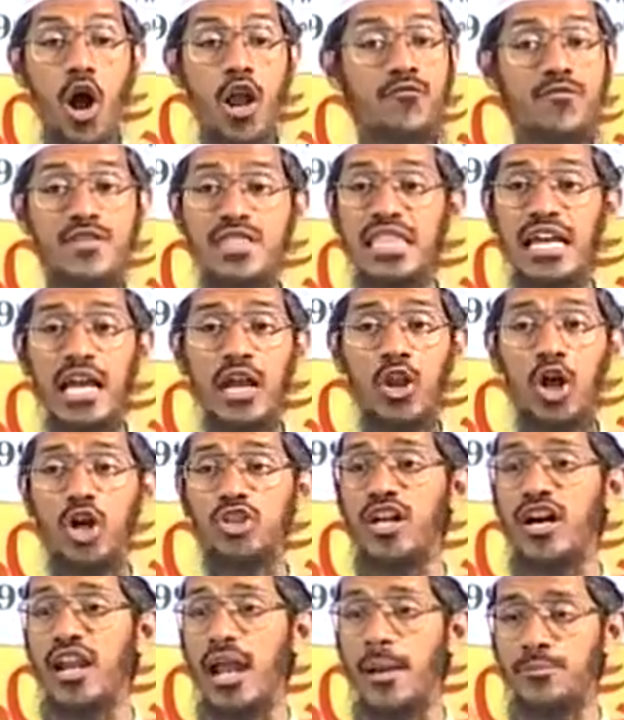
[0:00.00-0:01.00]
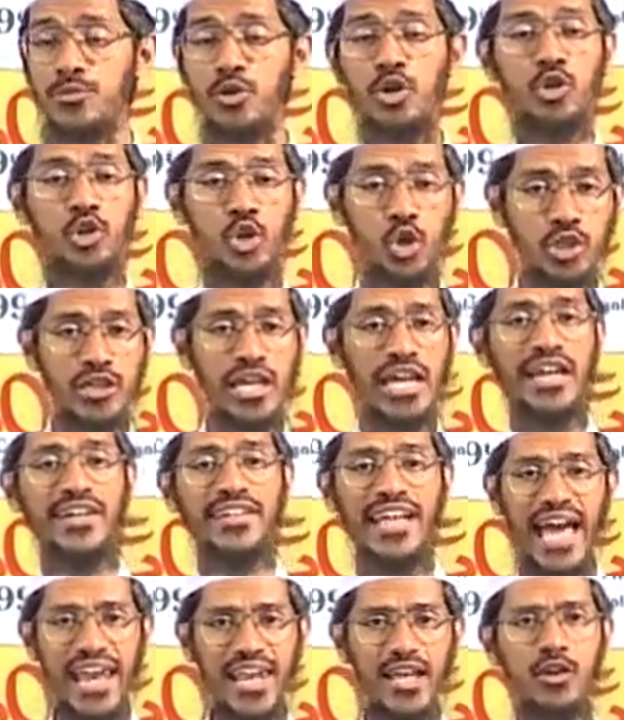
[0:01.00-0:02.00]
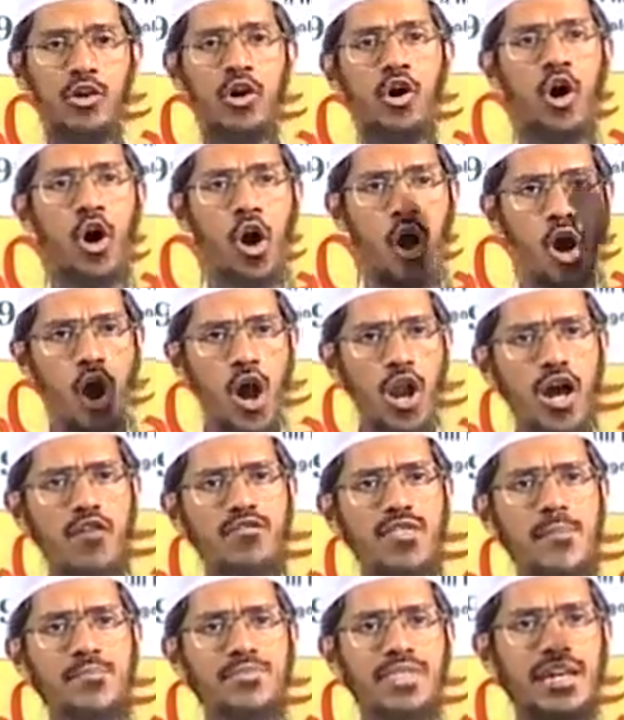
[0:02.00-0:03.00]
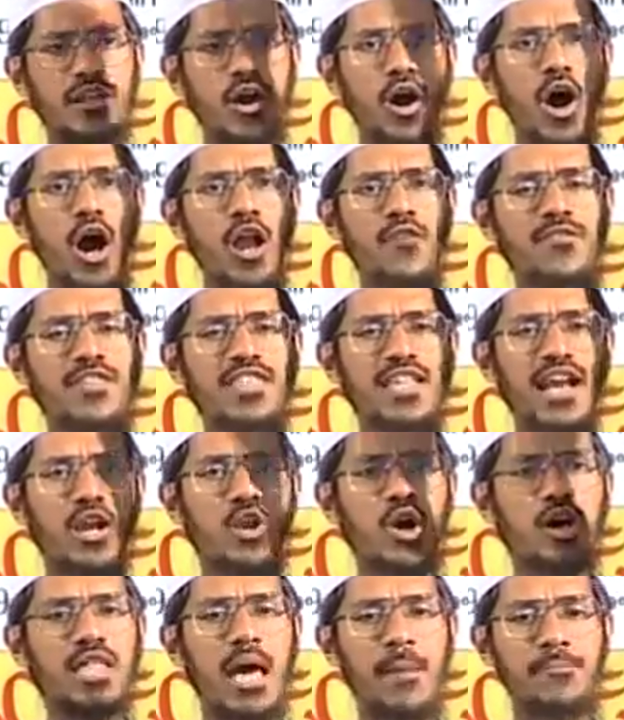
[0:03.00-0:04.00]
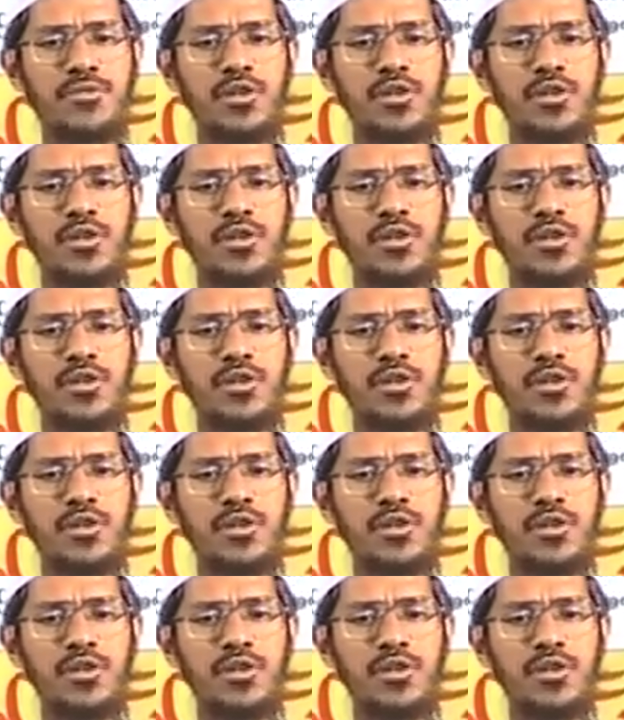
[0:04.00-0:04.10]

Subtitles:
All physical laws aren't absolute. Newton, Galileo, all of them said all physical laws are